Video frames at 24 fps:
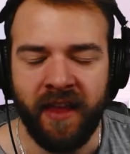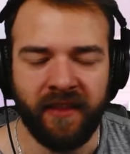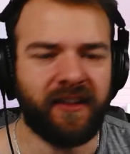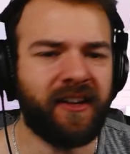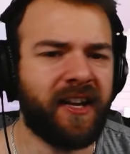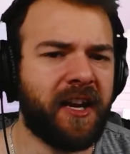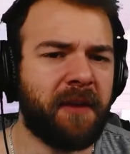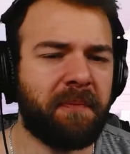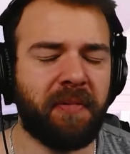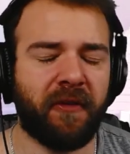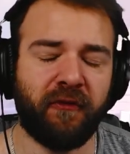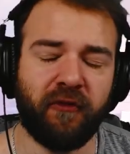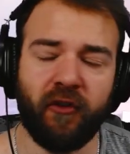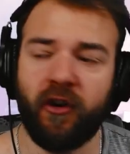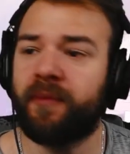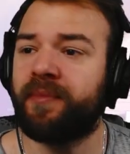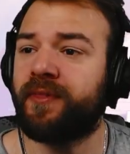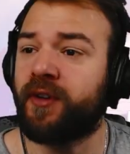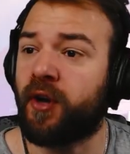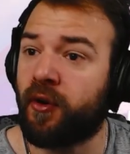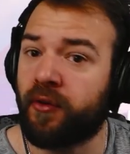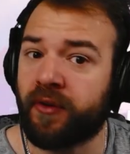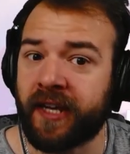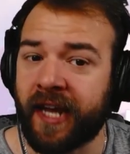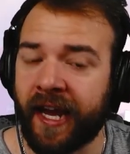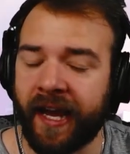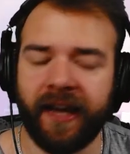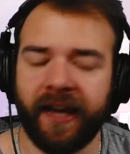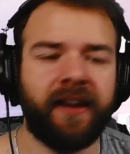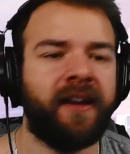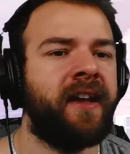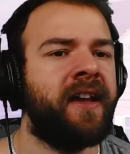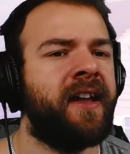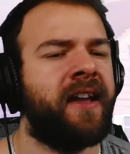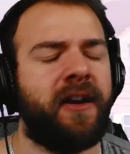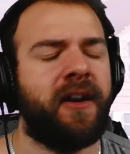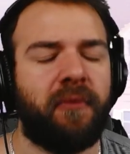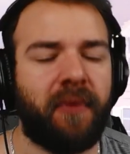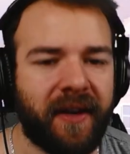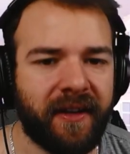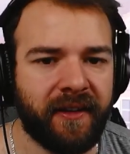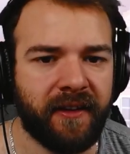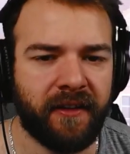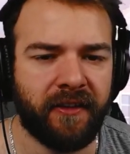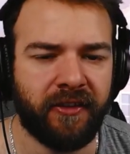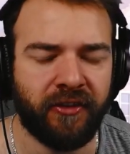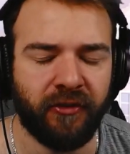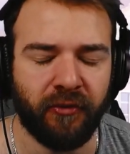The deck performed okay. It
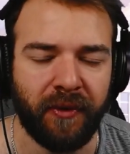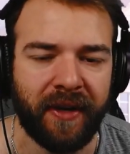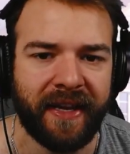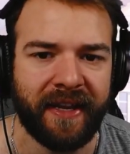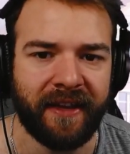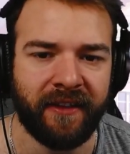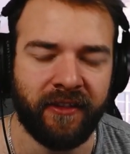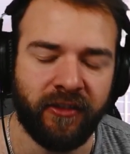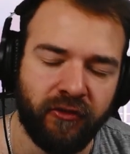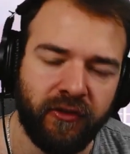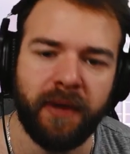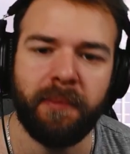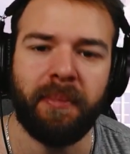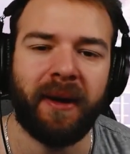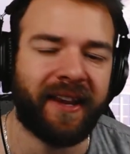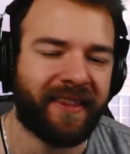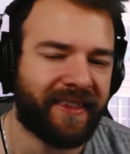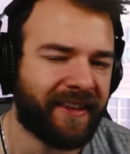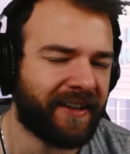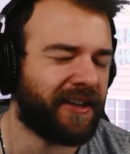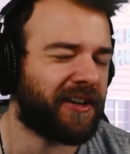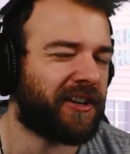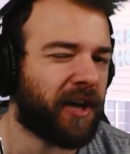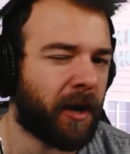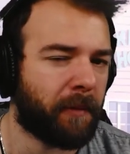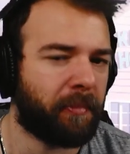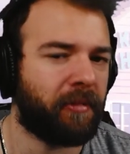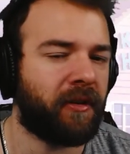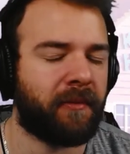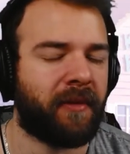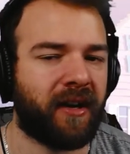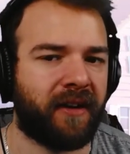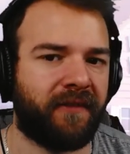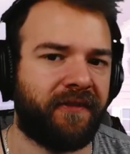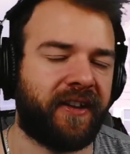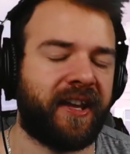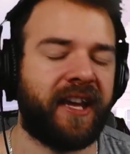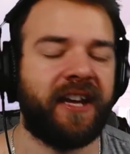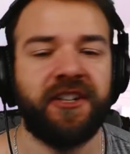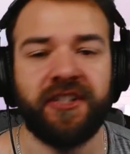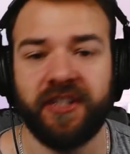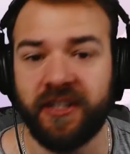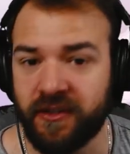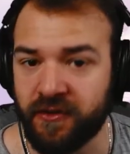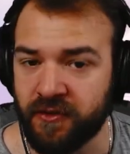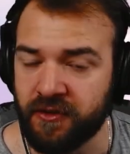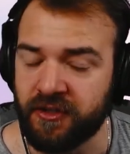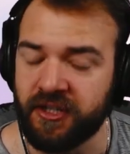went 3-3, but I think a couple of
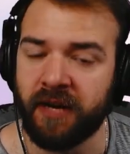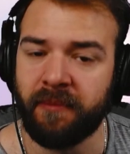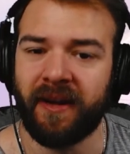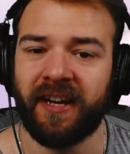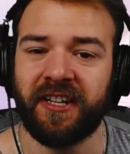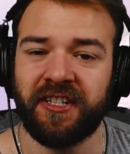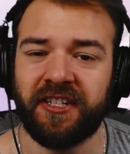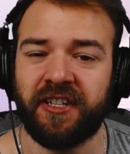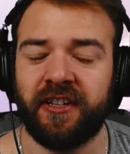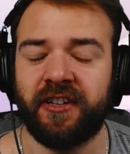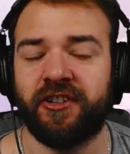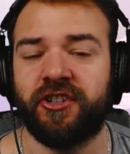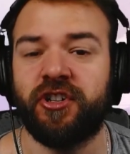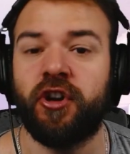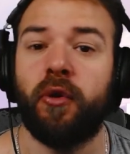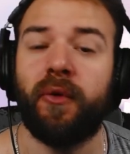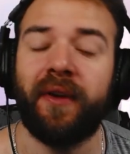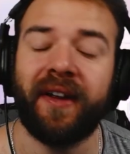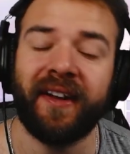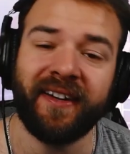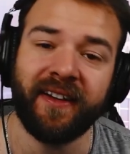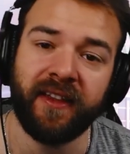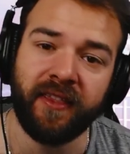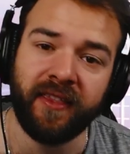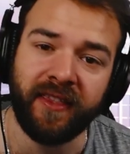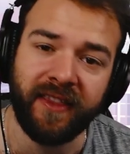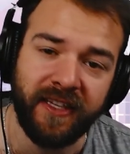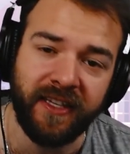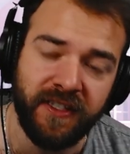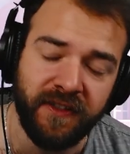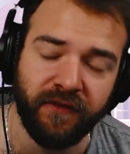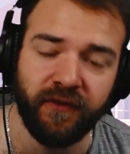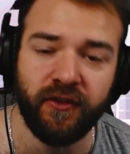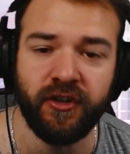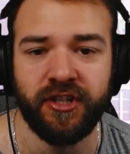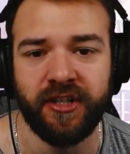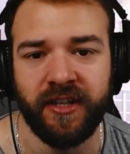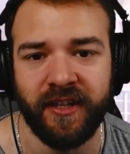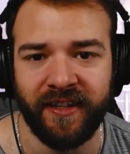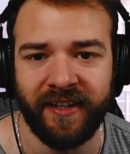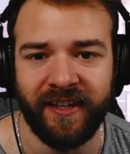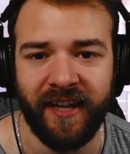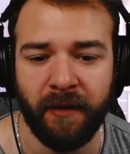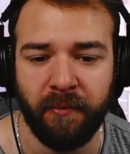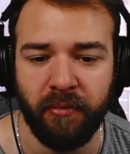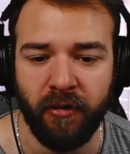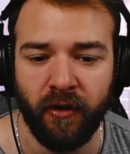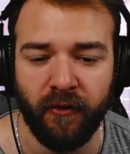modifications, which I'm actually going to show in this version of the
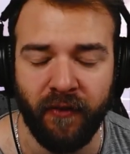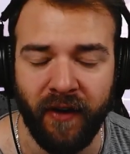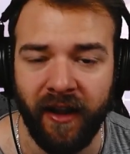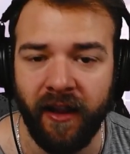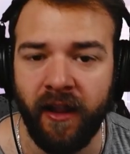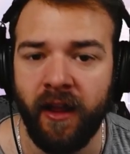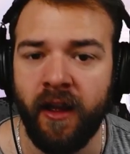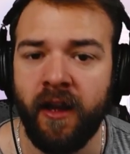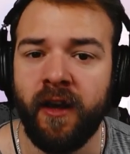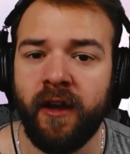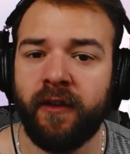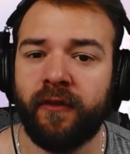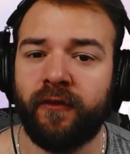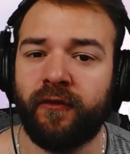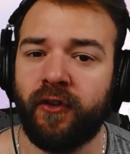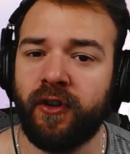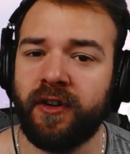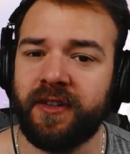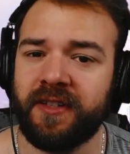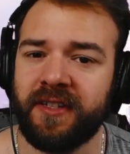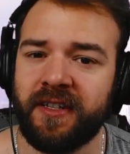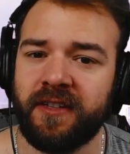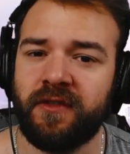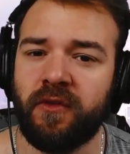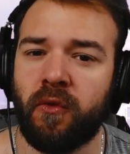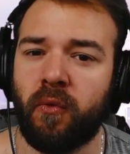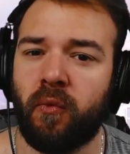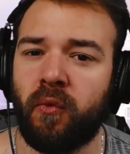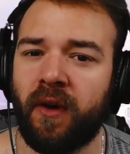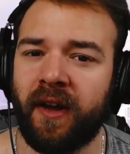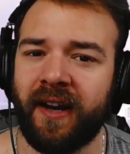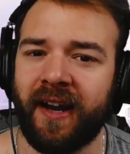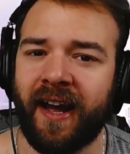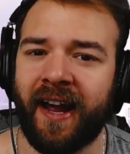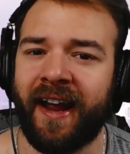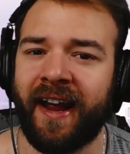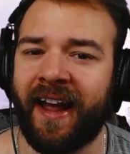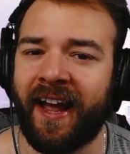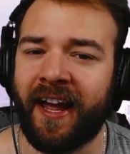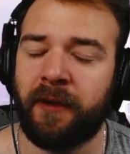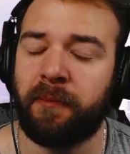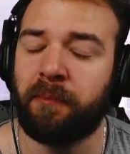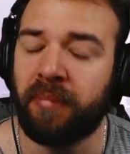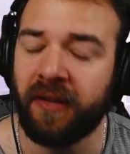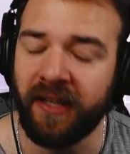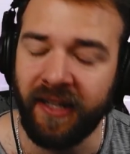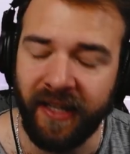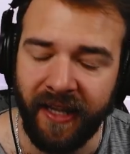deck profile versus what I
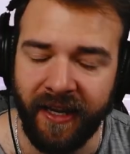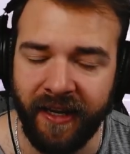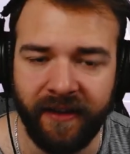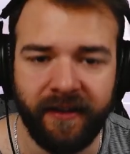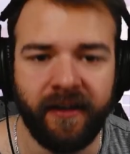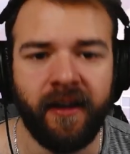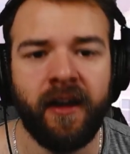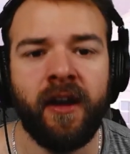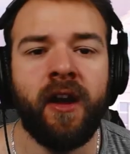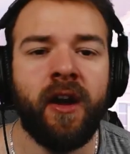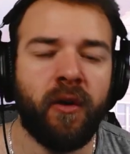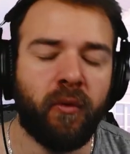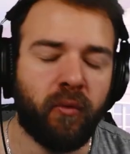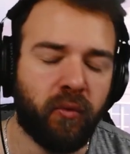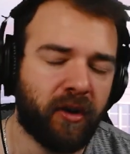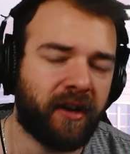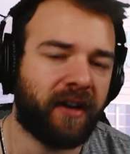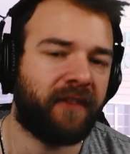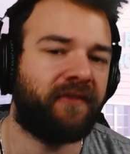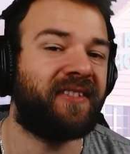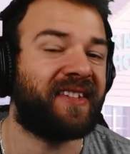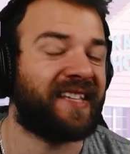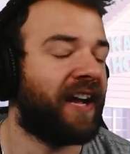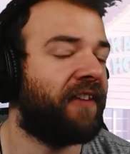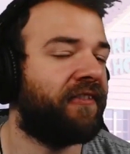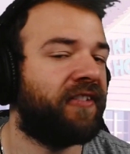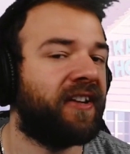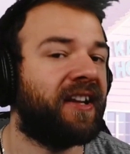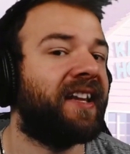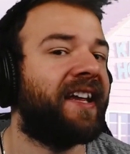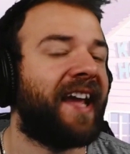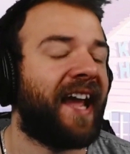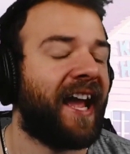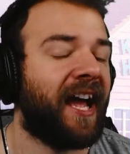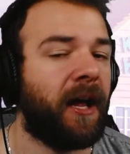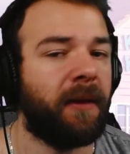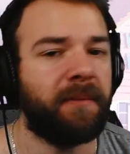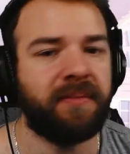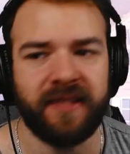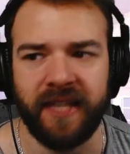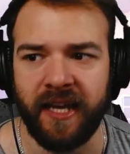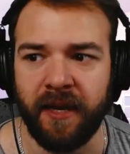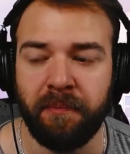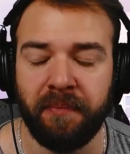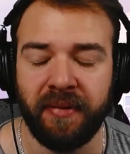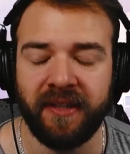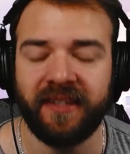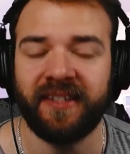had played, would have definitely helped
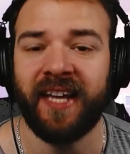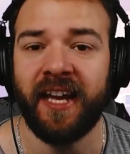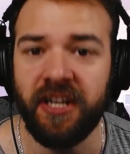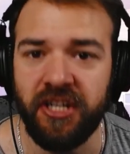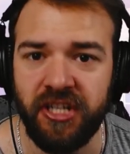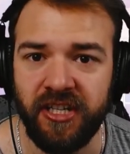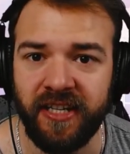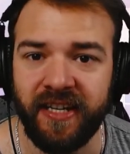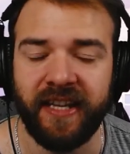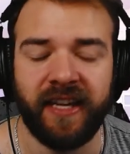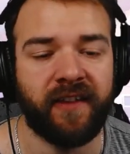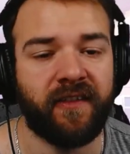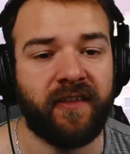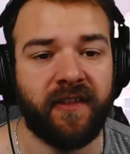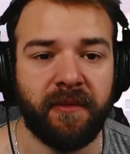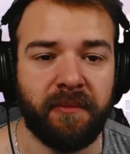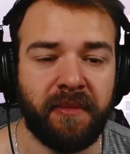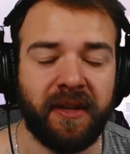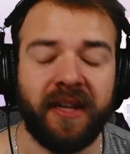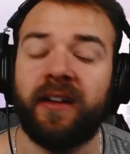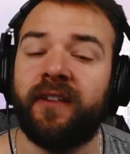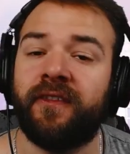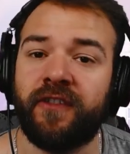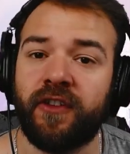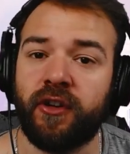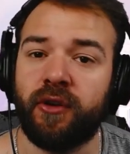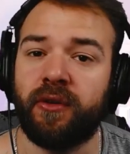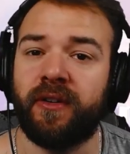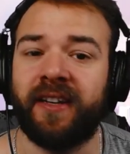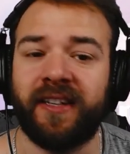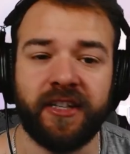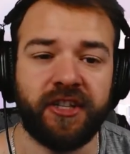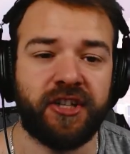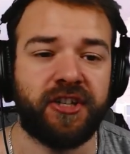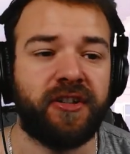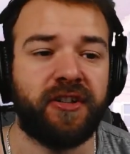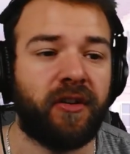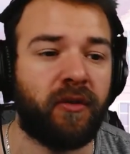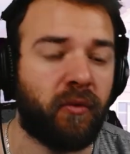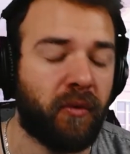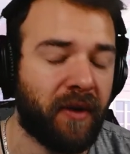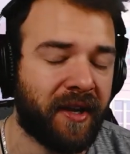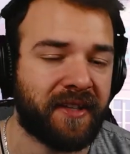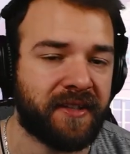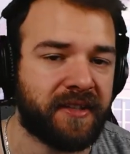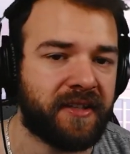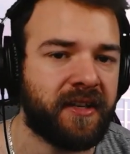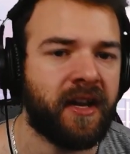and potentially given me a few additional
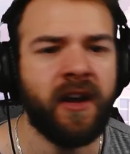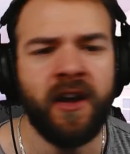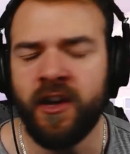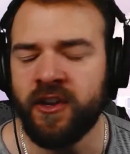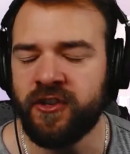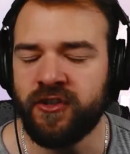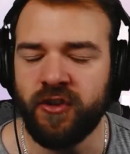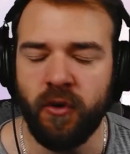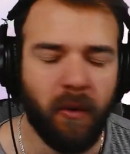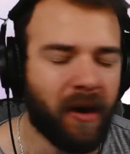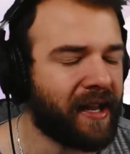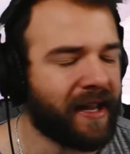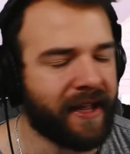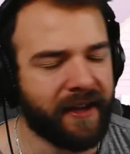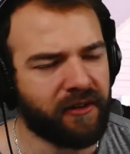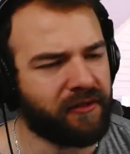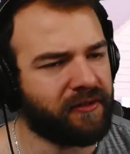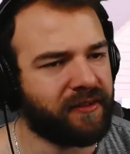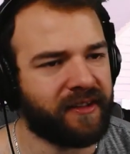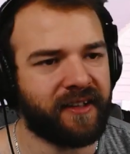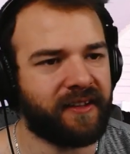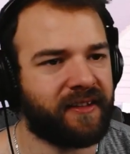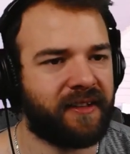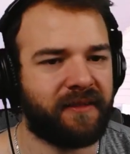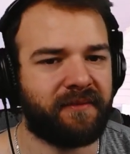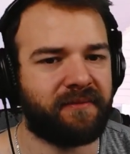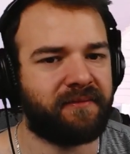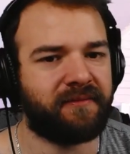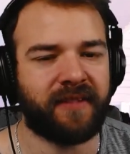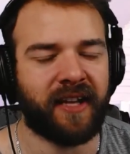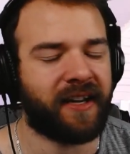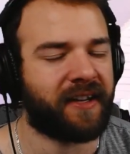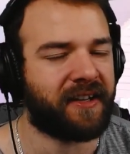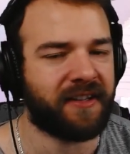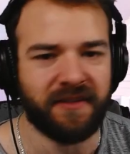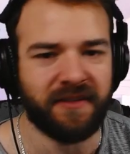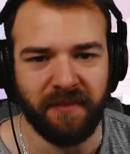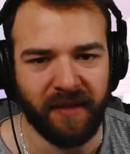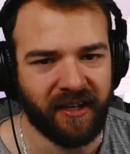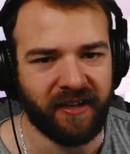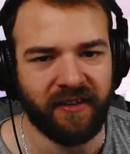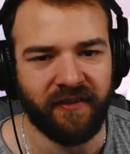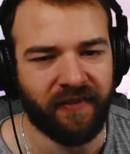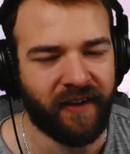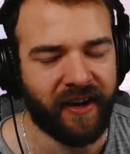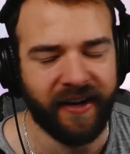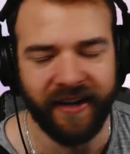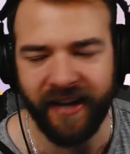wins. So while I don't think the deck is meta
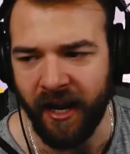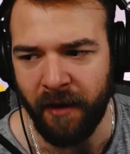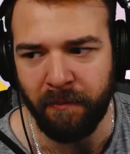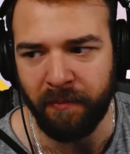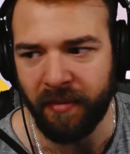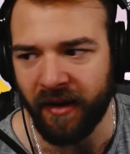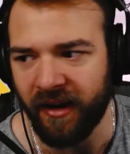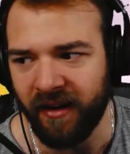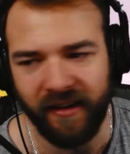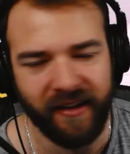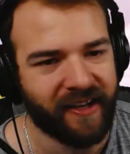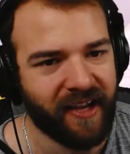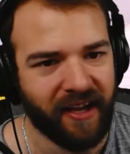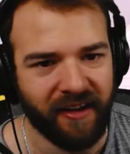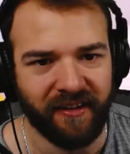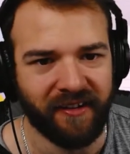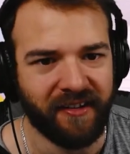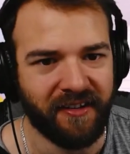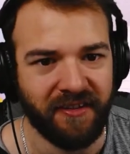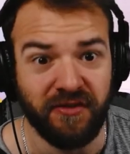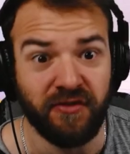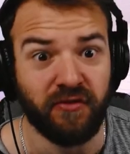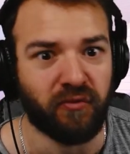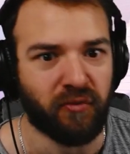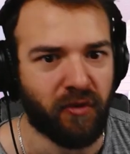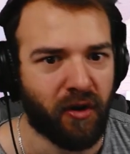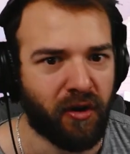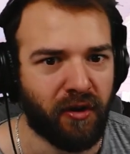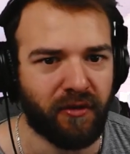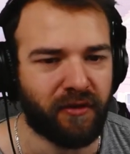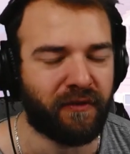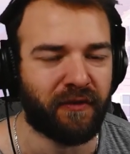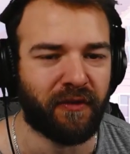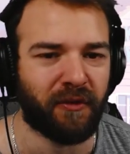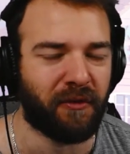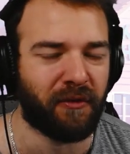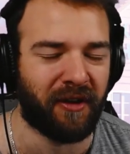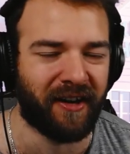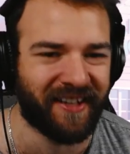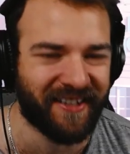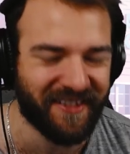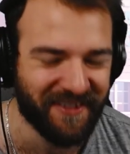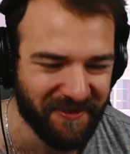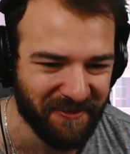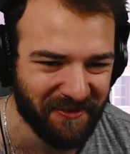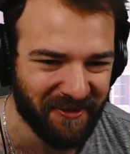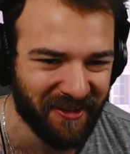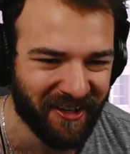defining, I barely count it as rogue for what
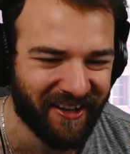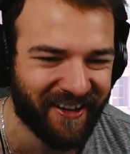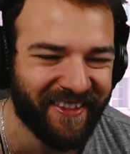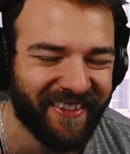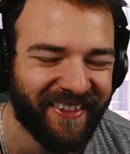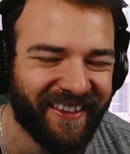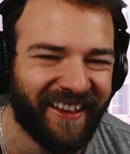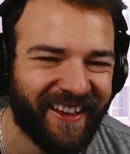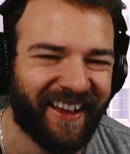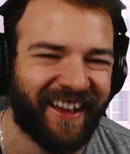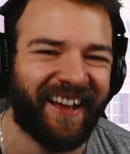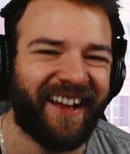it's worth.